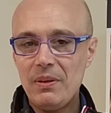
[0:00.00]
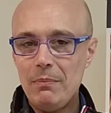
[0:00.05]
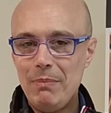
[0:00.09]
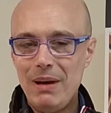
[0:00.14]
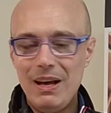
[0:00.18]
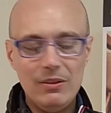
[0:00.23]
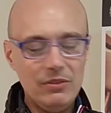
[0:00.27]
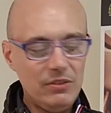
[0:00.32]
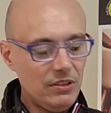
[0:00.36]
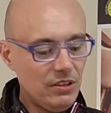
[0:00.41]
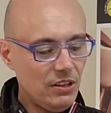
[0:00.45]

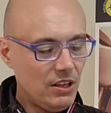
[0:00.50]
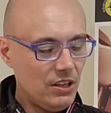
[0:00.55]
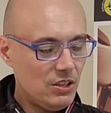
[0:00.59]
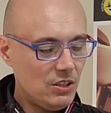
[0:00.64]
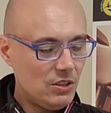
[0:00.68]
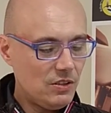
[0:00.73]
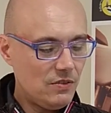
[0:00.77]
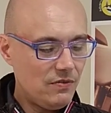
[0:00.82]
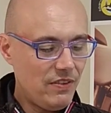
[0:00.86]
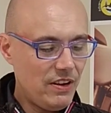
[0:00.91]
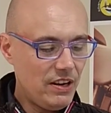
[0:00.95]
Mounting
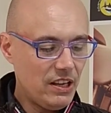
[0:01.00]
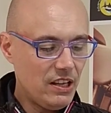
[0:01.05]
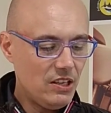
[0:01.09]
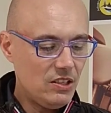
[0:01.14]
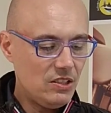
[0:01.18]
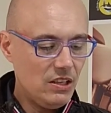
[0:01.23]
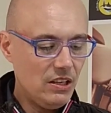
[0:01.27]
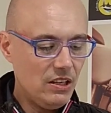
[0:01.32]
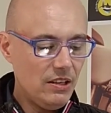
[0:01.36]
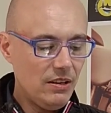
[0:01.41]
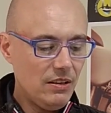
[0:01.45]
is very
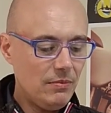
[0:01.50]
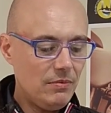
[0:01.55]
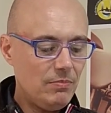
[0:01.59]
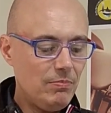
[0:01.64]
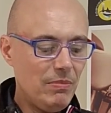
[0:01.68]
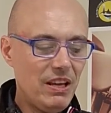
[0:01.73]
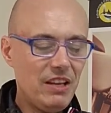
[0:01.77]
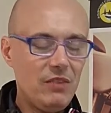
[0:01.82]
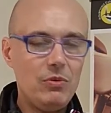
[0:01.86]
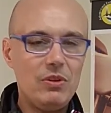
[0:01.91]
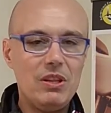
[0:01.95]
easily
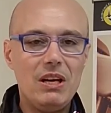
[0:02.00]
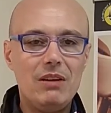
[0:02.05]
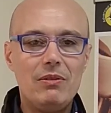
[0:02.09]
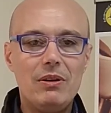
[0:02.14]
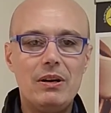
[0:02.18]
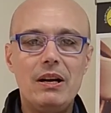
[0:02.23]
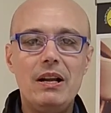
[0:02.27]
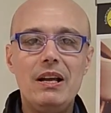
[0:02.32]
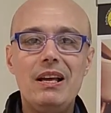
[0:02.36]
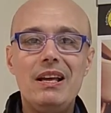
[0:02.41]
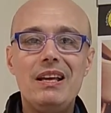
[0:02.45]
made with
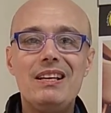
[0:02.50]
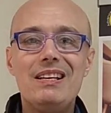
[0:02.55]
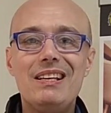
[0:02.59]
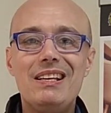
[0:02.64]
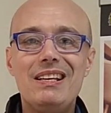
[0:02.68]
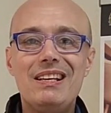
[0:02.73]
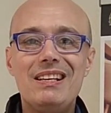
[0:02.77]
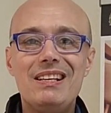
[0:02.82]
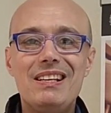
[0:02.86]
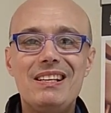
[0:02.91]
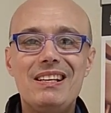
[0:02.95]
our
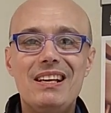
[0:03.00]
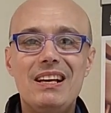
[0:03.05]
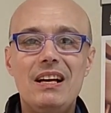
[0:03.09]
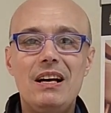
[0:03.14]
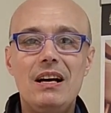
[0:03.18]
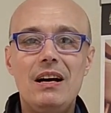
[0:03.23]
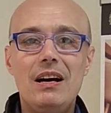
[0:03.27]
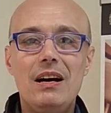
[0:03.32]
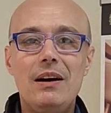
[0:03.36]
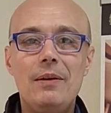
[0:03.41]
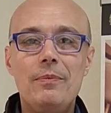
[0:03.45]

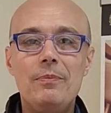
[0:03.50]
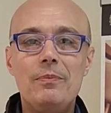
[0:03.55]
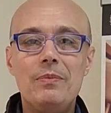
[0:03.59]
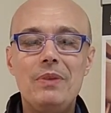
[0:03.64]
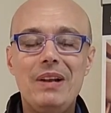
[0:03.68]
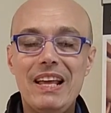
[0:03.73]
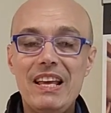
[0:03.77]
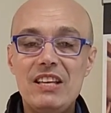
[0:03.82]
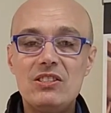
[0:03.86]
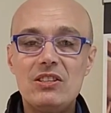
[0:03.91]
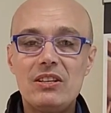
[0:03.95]

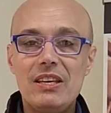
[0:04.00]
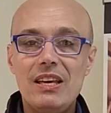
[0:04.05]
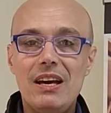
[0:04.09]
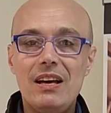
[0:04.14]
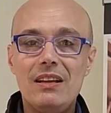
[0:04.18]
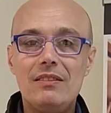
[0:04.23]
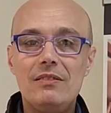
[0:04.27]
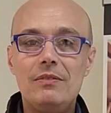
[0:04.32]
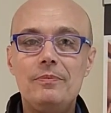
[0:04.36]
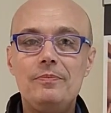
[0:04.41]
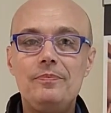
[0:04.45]
laser
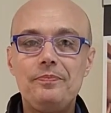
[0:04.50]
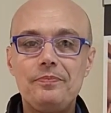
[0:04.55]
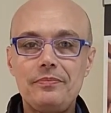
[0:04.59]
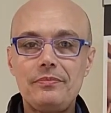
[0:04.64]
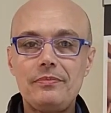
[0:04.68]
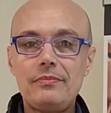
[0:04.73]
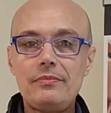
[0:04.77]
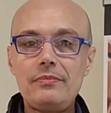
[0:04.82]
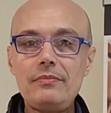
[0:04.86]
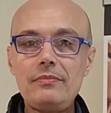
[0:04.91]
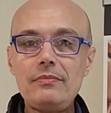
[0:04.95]
cut
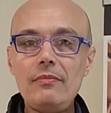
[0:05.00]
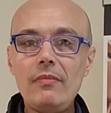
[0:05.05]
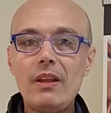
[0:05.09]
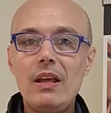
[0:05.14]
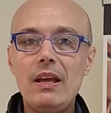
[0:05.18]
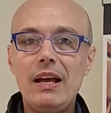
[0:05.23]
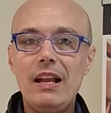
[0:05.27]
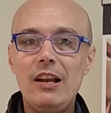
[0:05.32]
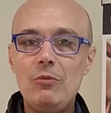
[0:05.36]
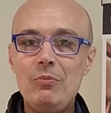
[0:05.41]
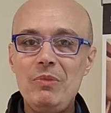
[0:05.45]

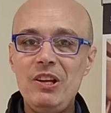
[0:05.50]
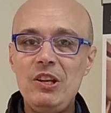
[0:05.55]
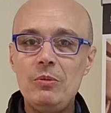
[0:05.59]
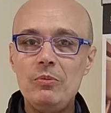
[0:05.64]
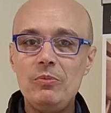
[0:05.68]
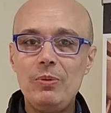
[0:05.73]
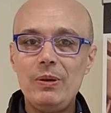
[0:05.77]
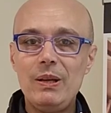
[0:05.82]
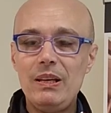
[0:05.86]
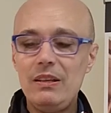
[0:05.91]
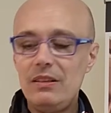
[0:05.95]
aluminium
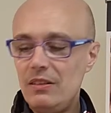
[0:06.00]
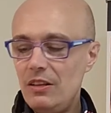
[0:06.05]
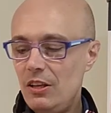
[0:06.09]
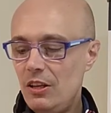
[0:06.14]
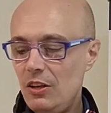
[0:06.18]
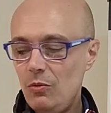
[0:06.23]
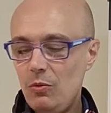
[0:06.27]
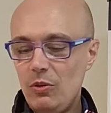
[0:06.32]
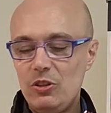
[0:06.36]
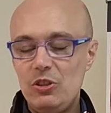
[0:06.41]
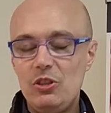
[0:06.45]
plate,
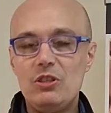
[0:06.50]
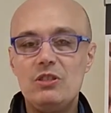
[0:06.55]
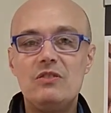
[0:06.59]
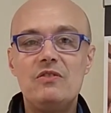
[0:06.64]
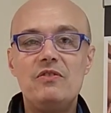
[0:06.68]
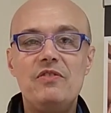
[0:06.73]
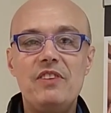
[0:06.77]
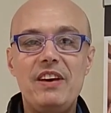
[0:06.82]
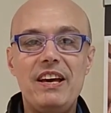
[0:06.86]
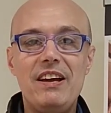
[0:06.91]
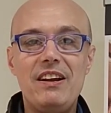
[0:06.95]
which is
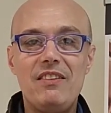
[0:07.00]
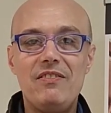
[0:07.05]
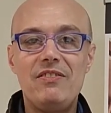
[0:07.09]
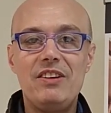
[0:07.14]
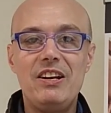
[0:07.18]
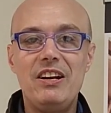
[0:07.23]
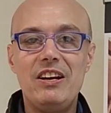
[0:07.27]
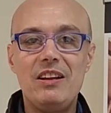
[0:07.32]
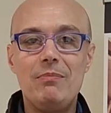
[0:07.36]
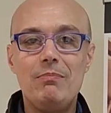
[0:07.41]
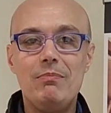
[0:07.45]
very,
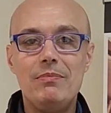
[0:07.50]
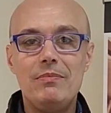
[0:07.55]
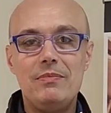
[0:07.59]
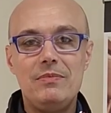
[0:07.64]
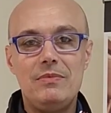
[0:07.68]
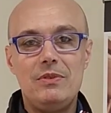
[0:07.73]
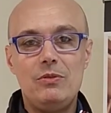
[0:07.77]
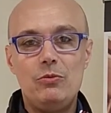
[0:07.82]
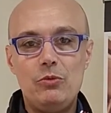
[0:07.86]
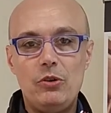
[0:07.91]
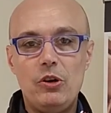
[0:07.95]
very
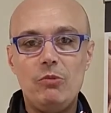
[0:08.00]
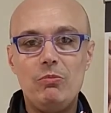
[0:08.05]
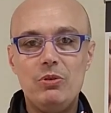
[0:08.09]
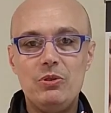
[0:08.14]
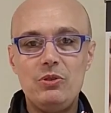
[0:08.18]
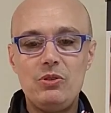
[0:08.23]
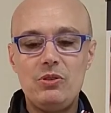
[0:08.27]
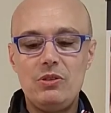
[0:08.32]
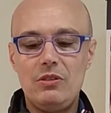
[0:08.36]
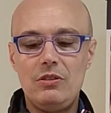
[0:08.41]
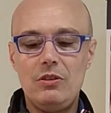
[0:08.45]

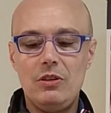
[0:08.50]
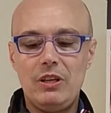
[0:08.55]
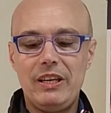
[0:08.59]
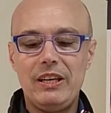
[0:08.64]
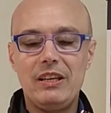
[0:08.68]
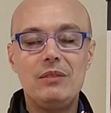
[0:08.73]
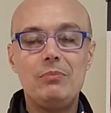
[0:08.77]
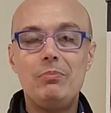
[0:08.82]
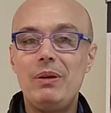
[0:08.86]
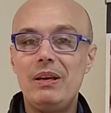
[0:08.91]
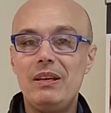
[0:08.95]
robust, you
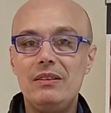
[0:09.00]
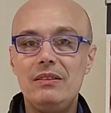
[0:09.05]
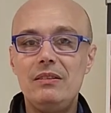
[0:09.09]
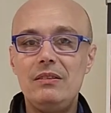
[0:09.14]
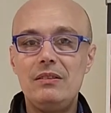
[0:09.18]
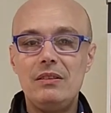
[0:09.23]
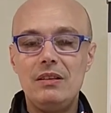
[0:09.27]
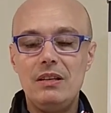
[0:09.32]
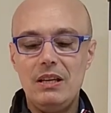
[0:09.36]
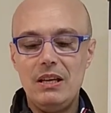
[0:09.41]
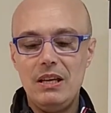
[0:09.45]
can't bend
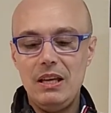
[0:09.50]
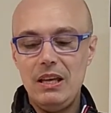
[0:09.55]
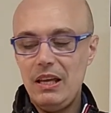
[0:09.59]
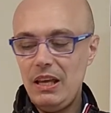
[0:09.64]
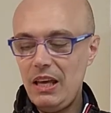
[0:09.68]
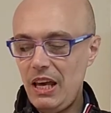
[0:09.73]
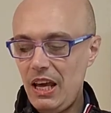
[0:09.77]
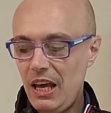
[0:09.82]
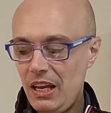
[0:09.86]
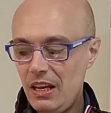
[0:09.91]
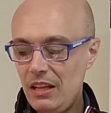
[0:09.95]
it,
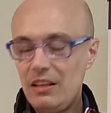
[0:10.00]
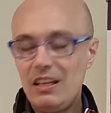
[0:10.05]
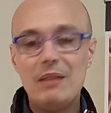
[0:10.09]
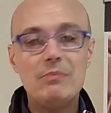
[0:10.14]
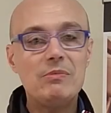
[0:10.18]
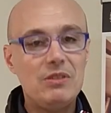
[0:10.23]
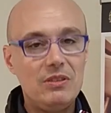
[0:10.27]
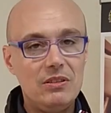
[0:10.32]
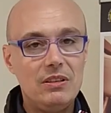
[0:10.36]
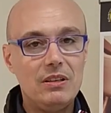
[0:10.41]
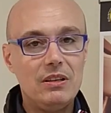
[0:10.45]
and it
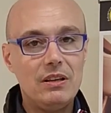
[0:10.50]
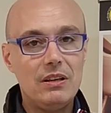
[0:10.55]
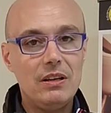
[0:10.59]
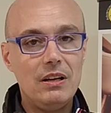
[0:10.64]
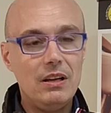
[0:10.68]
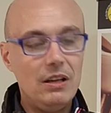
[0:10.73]
comes in the